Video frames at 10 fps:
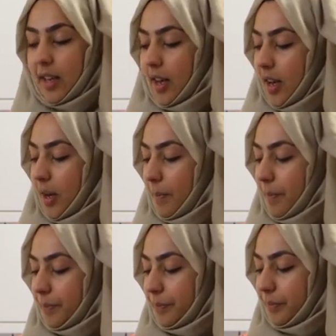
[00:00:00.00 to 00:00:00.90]

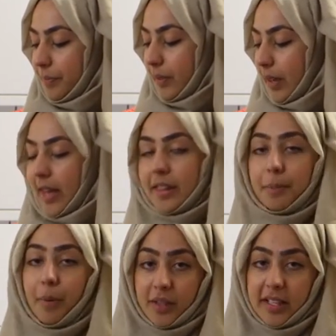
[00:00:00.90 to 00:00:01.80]
and the
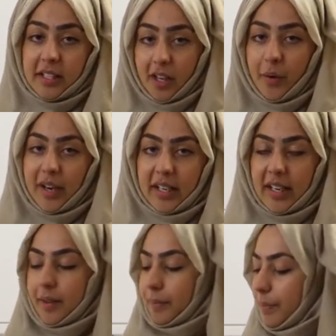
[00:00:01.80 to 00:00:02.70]
body
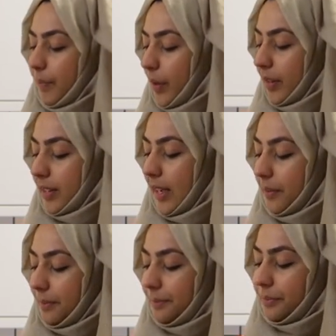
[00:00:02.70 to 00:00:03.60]
directly on the skin.